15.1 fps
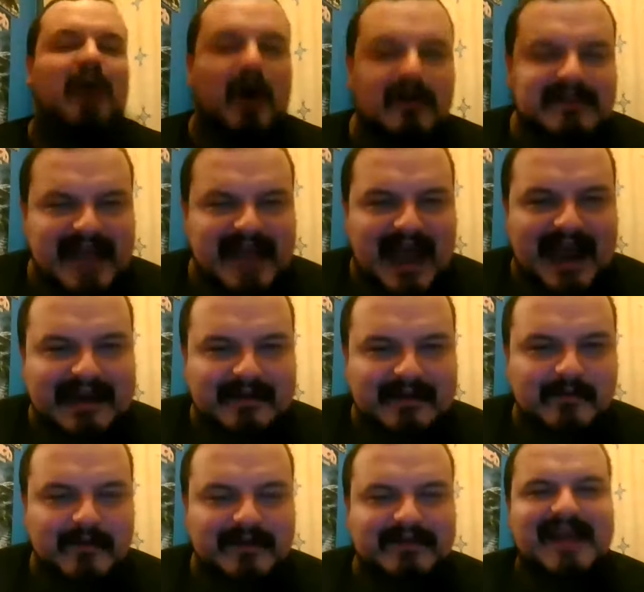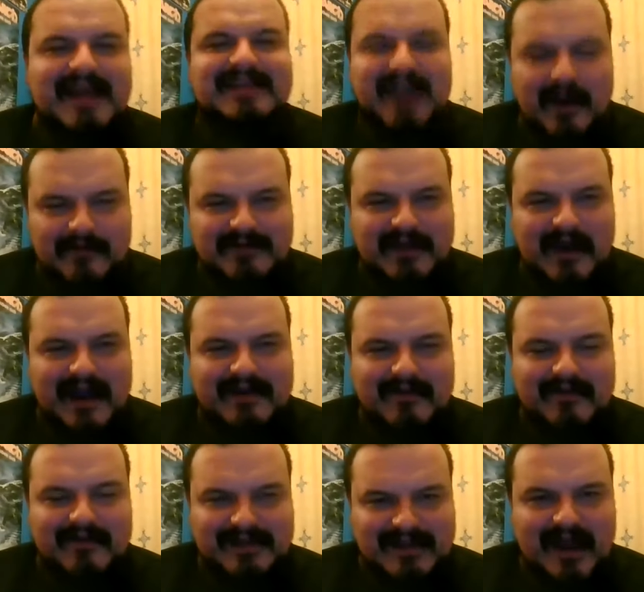God's Hate with their
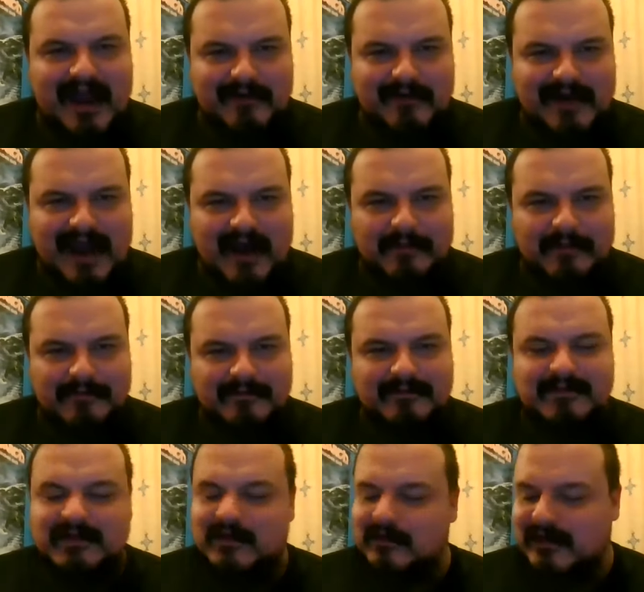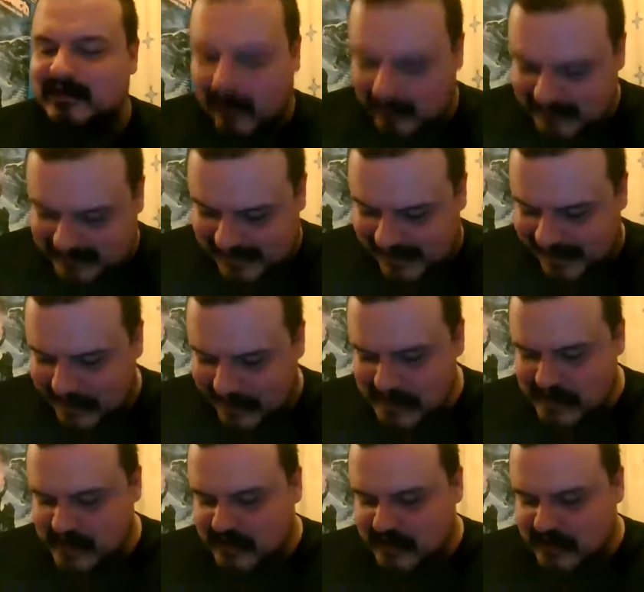self-titled album. It's called God's Hate.